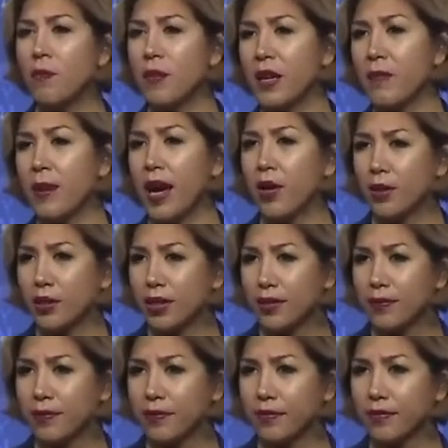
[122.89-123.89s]
be about.
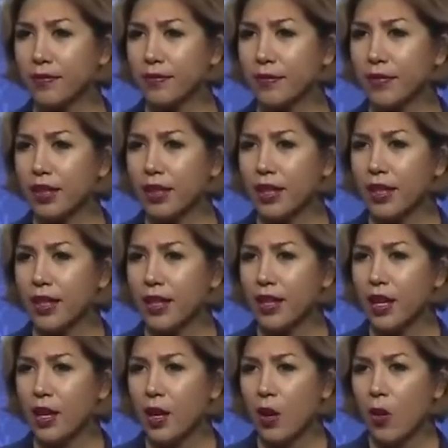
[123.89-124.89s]

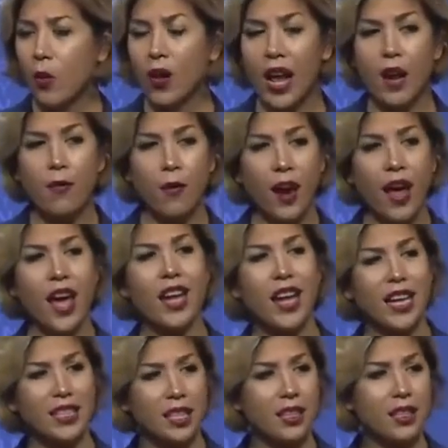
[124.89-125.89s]
When I ran
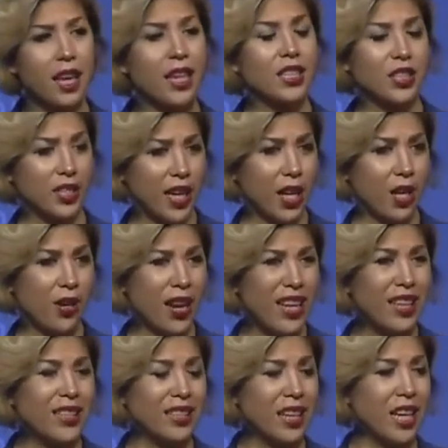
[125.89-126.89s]
as a legislator in
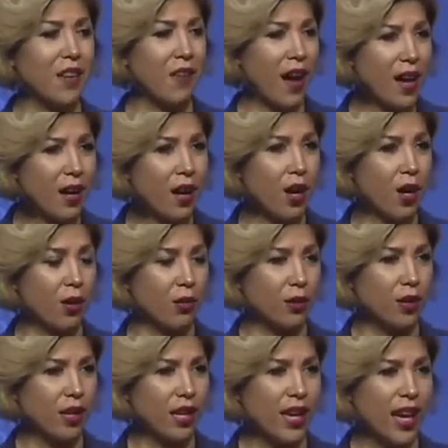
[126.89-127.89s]
the state of Idaho
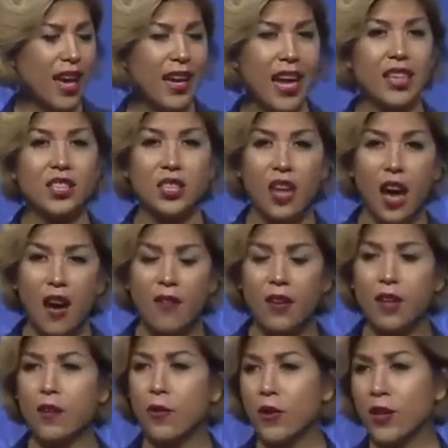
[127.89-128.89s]
and as
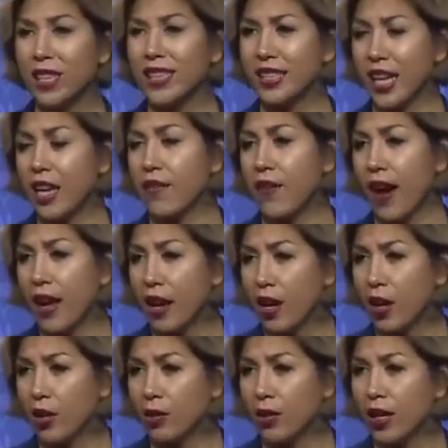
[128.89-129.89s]
governor for the state of
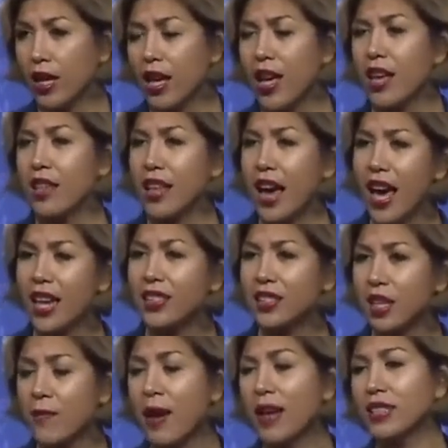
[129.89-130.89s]
Idaho, that is
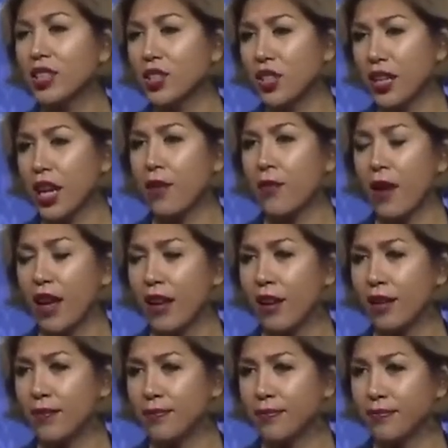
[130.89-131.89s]
the message that I ran
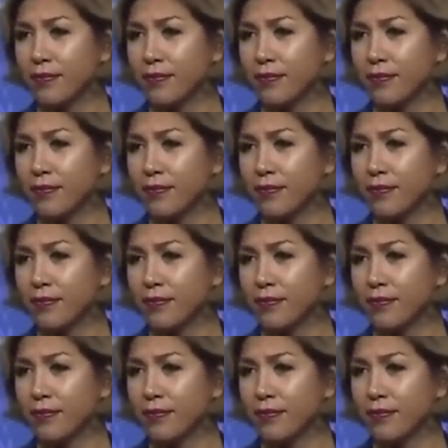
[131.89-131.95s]
on.